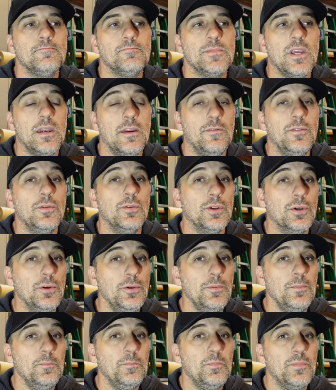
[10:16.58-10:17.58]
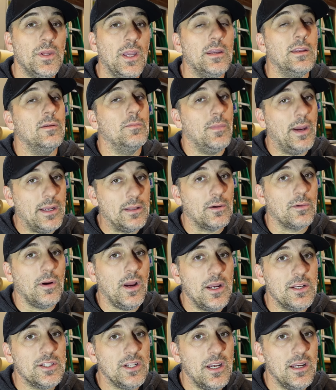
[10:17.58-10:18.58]
And if you do, and you make the
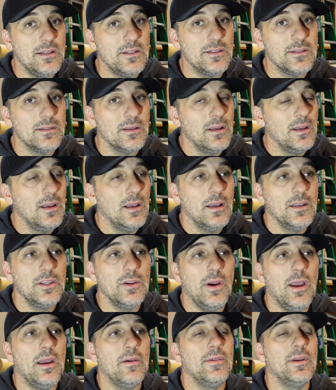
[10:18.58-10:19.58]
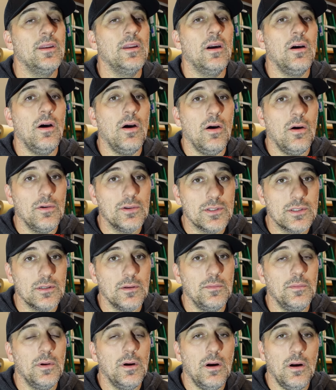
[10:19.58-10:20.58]
right changes, you'll have an
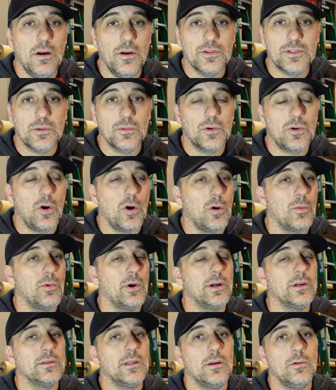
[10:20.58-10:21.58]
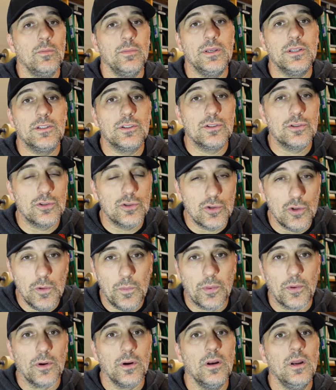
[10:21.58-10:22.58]
awesome, awesome carburetor that will be
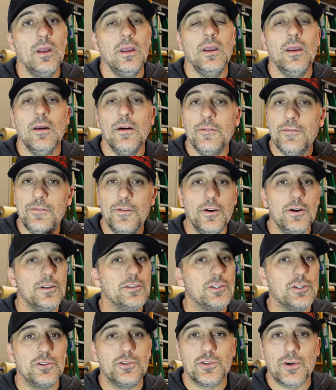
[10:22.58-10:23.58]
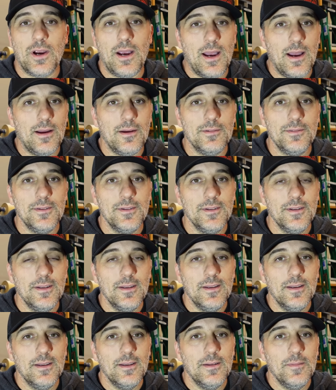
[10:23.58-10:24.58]
super fun to drive
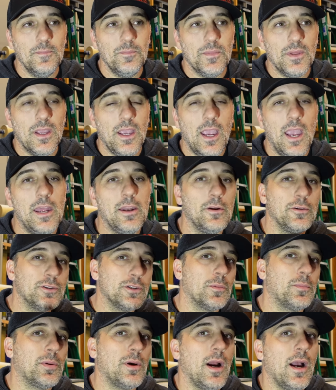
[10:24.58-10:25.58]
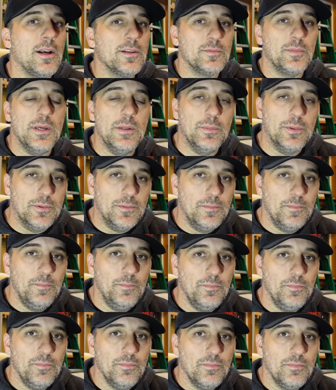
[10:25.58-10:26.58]
and it'll surprise people.
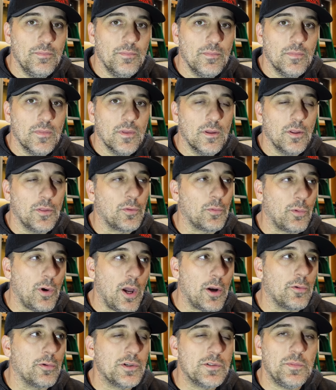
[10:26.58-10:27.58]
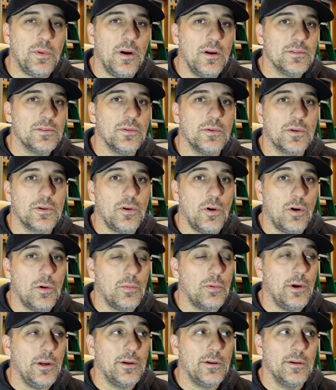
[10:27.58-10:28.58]
The throttle response on a
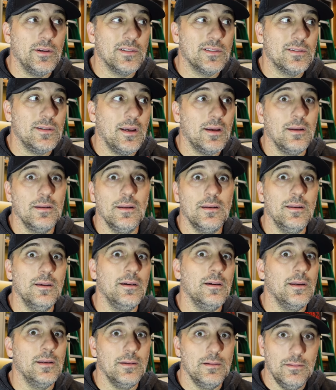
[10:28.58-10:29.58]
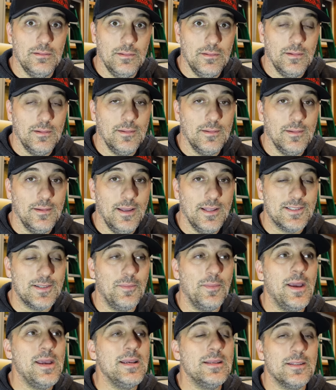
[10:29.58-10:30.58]
carburetor is second to none. It's
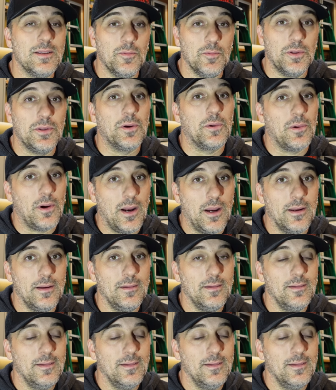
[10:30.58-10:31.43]
amazing when they're right.